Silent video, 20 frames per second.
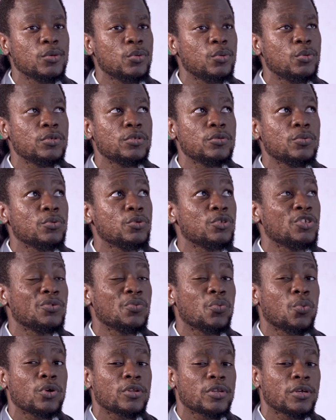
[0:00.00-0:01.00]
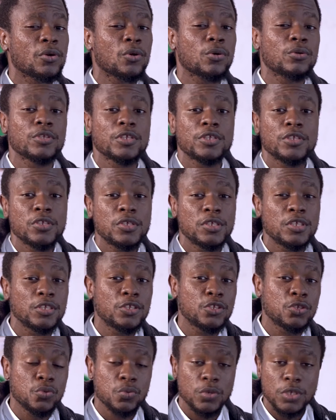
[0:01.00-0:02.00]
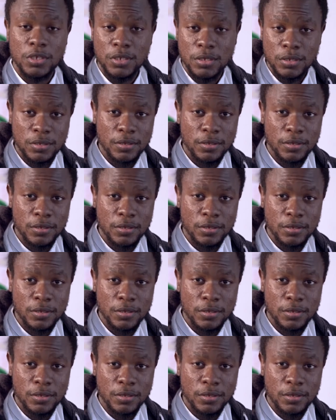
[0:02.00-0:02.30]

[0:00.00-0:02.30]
who is in what they call the C-suite